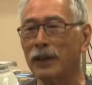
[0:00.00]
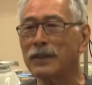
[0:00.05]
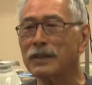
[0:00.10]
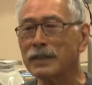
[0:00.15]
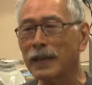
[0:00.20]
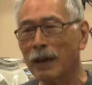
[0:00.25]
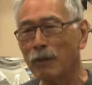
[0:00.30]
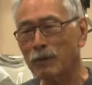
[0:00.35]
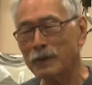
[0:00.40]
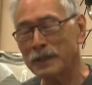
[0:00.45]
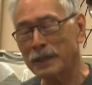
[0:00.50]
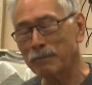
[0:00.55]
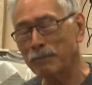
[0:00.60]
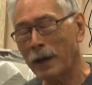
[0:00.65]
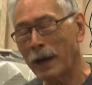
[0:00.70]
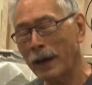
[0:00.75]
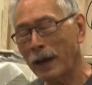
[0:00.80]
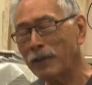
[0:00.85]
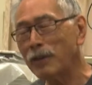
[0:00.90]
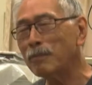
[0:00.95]
other side was
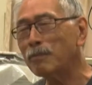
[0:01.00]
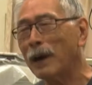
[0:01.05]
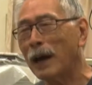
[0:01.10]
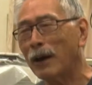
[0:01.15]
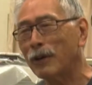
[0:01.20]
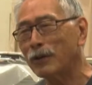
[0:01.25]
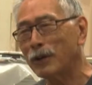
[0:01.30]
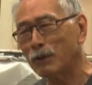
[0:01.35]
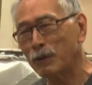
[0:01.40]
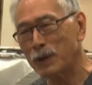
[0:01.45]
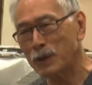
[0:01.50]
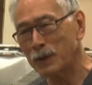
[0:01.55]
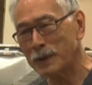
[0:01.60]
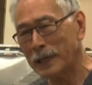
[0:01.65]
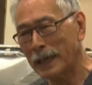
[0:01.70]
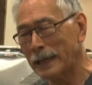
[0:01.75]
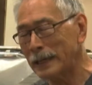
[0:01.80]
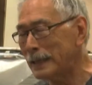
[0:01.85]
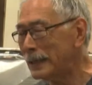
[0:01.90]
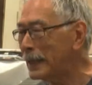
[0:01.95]
my other boundary, which was
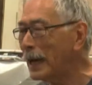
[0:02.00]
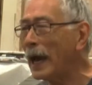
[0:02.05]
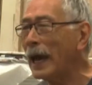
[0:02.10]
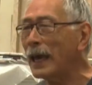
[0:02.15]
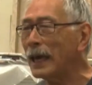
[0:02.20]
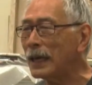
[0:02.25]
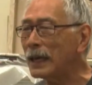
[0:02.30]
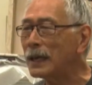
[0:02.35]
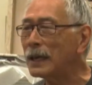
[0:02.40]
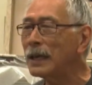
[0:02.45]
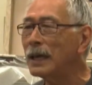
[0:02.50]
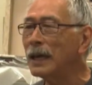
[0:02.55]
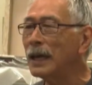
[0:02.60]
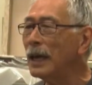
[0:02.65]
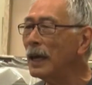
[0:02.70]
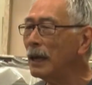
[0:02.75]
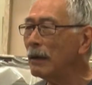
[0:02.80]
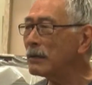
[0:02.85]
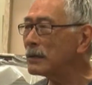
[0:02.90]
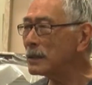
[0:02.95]
a dike.
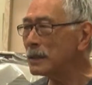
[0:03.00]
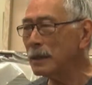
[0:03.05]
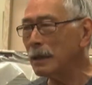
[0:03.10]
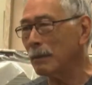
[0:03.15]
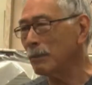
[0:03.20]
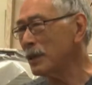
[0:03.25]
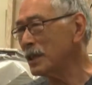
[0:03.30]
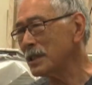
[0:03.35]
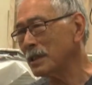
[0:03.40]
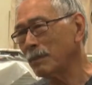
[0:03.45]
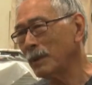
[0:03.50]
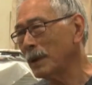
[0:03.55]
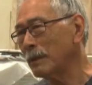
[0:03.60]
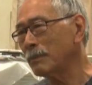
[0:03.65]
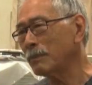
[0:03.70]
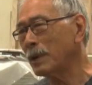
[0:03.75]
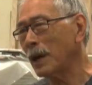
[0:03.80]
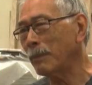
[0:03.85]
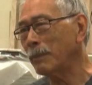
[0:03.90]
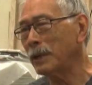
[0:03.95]
It was, must have been
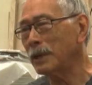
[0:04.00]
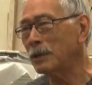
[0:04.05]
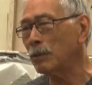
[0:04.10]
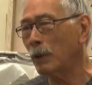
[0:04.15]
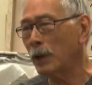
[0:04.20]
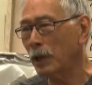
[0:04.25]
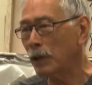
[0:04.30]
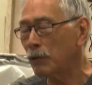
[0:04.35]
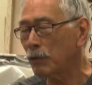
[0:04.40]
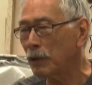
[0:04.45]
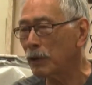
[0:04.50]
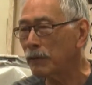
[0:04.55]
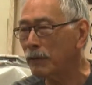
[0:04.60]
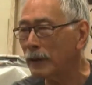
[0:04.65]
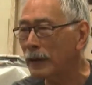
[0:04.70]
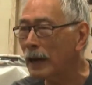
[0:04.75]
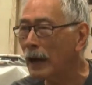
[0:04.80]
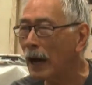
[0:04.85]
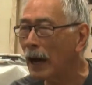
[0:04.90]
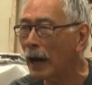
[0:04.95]
probably 20, 30
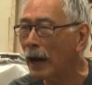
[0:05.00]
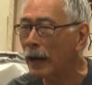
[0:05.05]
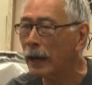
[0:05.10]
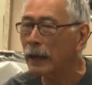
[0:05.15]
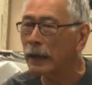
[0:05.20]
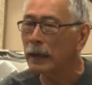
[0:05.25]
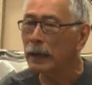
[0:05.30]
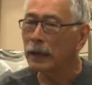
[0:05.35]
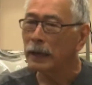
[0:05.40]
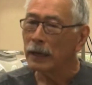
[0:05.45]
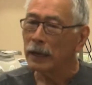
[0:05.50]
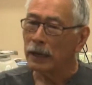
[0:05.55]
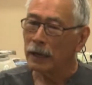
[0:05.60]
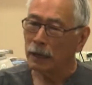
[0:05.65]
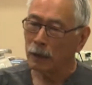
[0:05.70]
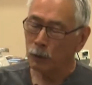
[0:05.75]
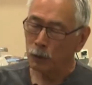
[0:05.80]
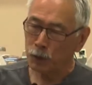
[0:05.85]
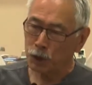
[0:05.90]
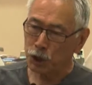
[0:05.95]
feet high,
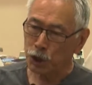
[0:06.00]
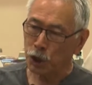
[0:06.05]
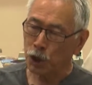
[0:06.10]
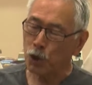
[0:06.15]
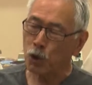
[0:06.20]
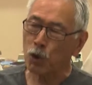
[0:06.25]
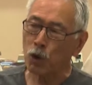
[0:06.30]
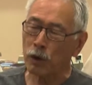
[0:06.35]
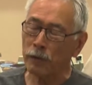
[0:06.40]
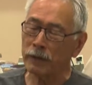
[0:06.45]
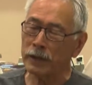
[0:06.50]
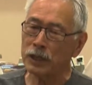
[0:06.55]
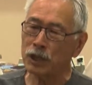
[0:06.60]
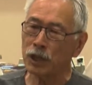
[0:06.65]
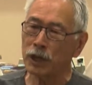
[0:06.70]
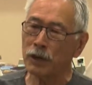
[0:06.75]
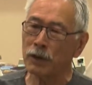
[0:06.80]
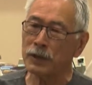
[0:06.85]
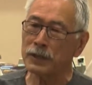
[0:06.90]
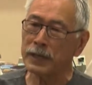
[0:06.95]
in which the Corps of
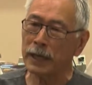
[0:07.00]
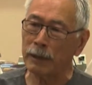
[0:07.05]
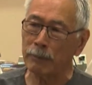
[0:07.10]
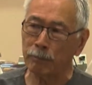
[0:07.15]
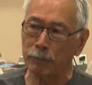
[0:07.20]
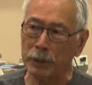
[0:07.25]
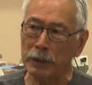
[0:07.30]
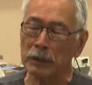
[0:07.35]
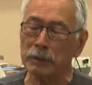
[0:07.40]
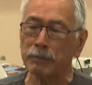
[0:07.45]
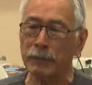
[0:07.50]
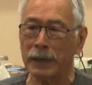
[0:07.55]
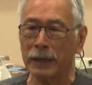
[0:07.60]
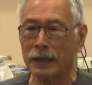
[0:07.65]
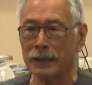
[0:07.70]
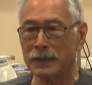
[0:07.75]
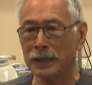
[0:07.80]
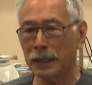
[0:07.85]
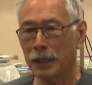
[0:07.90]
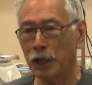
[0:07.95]
Engineers had built,
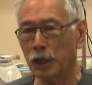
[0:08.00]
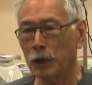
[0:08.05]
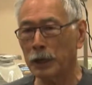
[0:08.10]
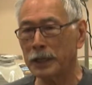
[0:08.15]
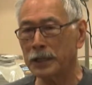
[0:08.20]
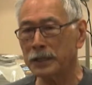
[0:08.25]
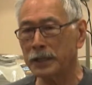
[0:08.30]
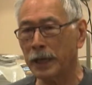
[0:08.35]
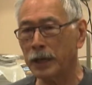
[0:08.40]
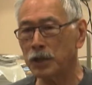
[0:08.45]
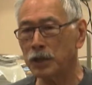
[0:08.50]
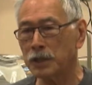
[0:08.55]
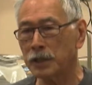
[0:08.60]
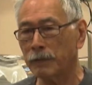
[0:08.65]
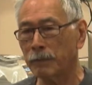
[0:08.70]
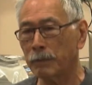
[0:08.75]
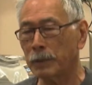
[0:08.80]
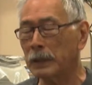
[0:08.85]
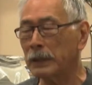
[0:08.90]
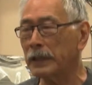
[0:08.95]
because in the early stages
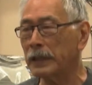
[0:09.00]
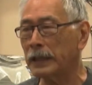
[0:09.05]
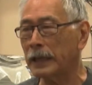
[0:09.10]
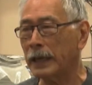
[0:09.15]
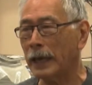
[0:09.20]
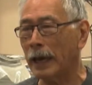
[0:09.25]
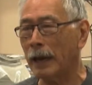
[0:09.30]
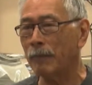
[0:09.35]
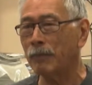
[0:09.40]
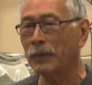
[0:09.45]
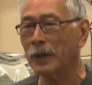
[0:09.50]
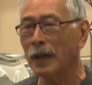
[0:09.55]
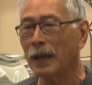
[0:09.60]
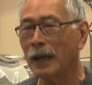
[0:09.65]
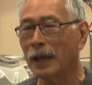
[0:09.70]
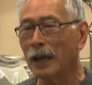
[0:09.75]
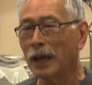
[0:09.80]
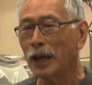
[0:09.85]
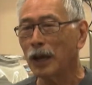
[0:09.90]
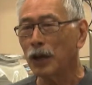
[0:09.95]
of building the camp,
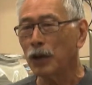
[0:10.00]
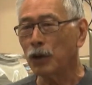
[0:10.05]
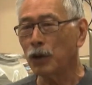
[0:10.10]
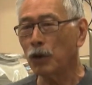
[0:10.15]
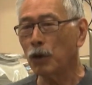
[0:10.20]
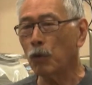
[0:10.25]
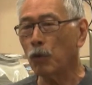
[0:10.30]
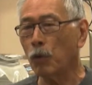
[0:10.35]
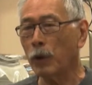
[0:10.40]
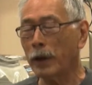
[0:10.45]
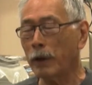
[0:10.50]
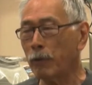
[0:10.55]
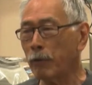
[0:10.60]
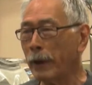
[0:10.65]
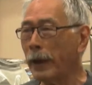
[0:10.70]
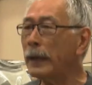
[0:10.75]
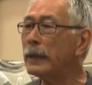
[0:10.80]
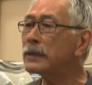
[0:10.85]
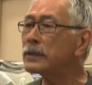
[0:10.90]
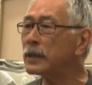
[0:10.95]
when it
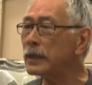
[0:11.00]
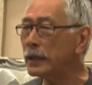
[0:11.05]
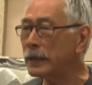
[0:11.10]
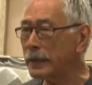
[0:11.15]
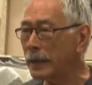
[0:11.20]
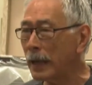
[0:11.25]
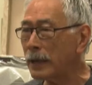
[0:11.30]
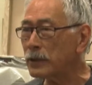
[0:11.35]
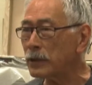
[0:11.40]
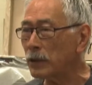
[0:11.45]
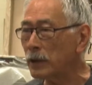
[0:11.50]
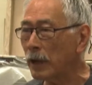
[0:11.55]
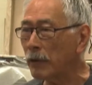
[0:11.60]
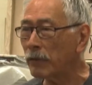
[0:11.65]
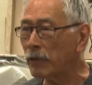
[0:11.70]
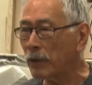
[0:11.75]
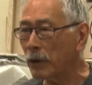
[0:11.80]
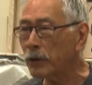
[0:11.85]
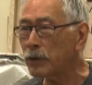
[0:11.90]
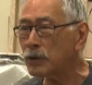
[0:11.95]
rains in the desert, you
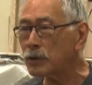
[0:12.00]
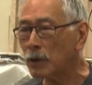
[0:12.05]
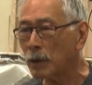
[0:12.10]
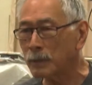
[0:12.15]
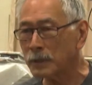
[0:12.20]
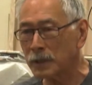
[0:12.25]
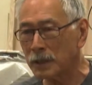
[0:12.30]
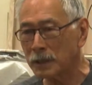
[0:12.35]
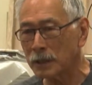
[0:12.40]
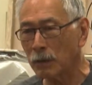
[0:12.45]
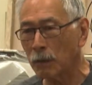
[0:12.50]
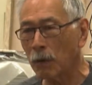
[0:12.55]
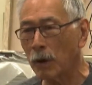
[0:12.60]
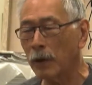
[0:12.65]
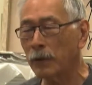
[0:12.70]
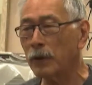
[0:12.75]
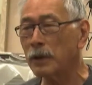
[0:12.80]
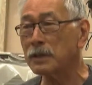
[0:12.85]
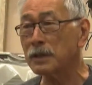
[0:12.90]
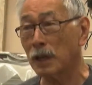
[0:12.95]
have thunderstorms and so
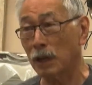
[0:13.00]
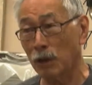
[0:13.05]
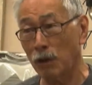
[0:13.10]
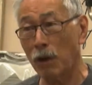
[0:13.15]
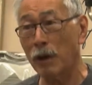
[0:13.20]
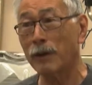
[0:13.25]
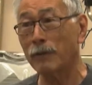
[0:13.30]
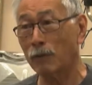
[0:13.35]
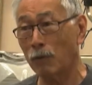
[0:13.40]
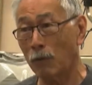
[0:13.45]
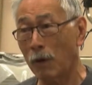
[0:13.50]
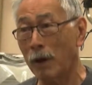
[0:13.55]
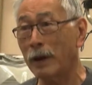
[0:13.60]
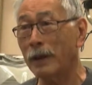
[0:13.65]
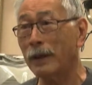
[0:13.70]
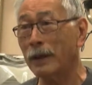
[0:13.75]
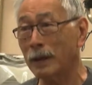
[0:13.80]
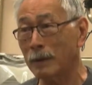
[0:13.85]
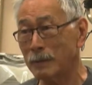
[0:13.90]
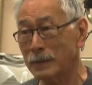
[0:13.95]
on, there's a lot of water
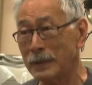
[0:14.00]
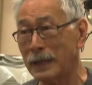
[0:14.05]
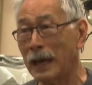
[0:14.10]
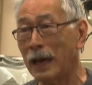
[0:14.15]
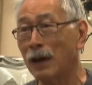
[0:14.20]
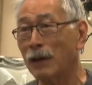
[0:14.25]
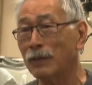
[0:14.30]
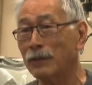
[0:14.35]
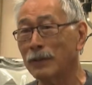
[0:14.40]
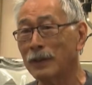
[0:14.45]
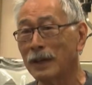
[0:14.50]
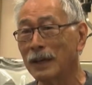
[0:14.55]
that comes down,